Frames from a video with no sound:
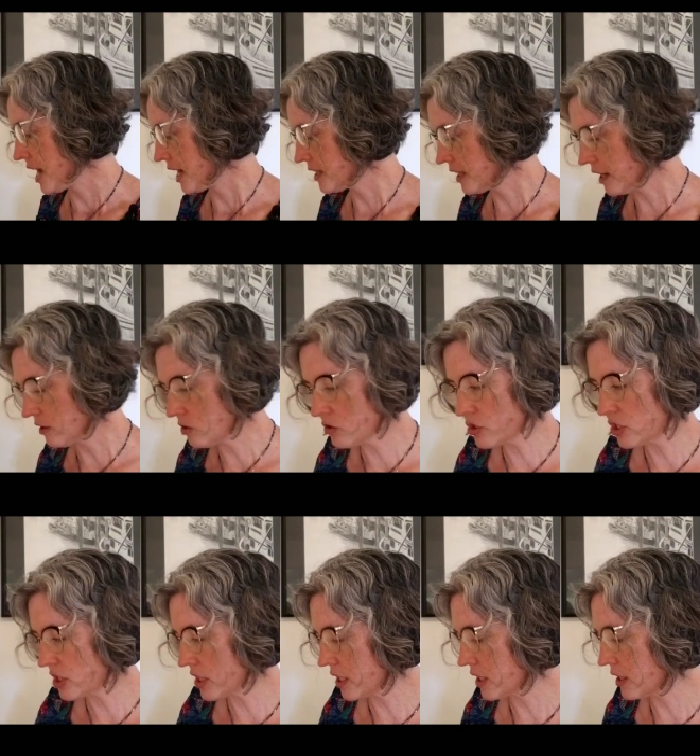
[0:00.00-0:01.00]
And the
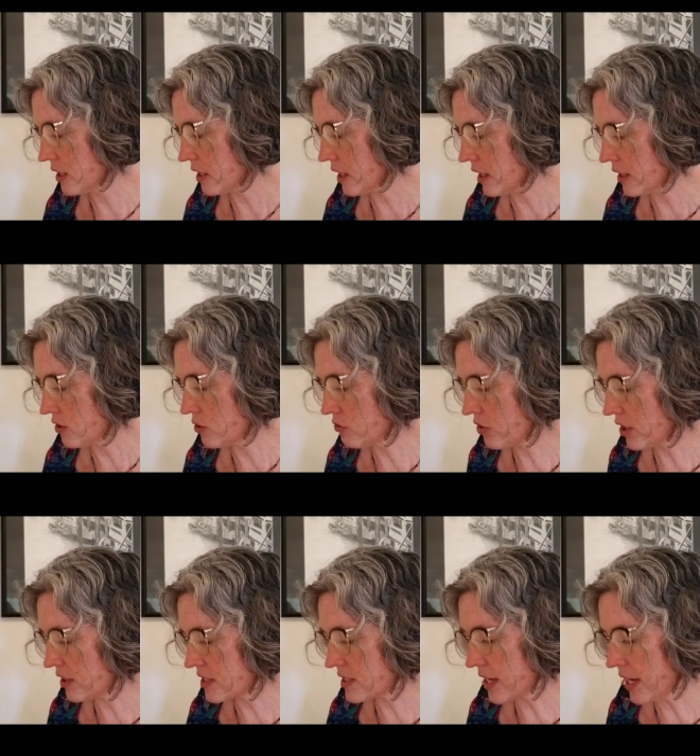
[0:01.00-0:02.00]
energy you've
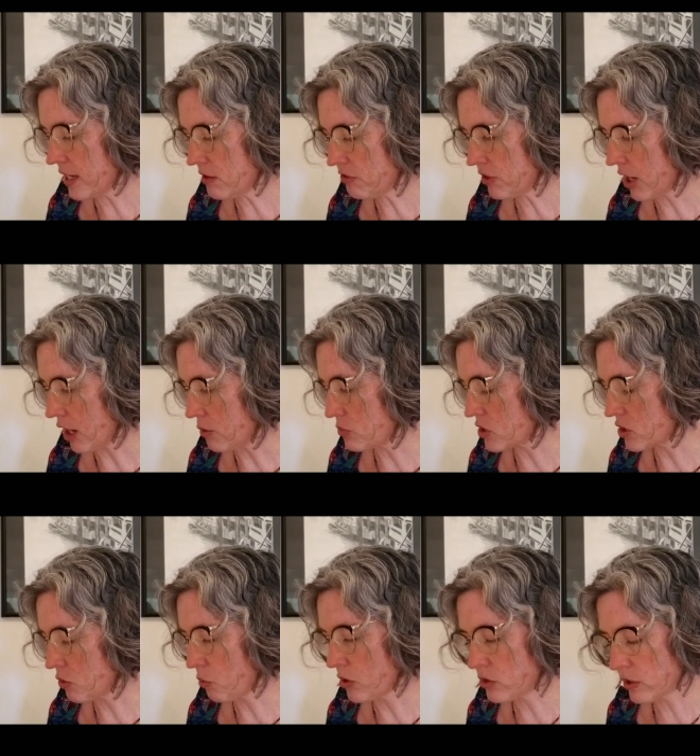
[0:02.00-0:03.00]
got these 8 of cups and
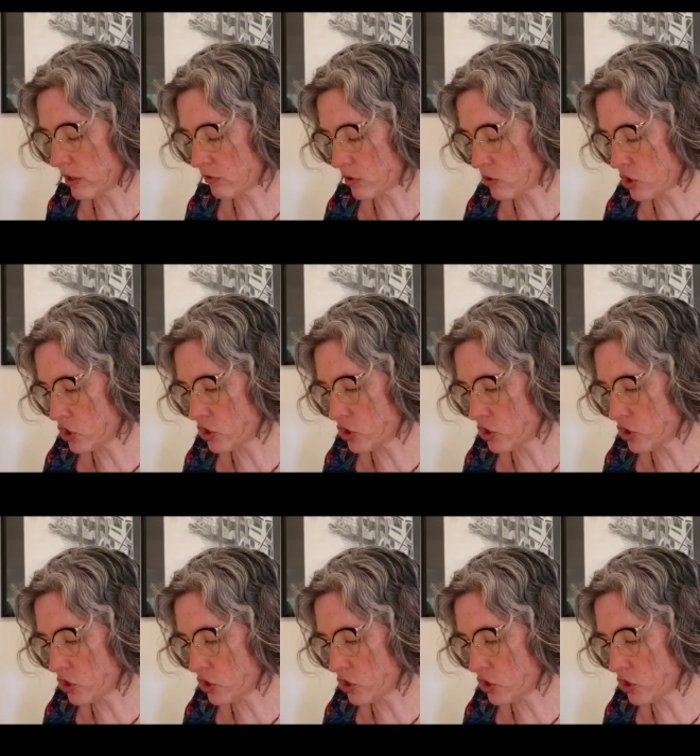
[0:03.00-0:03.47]
you're wondering if there's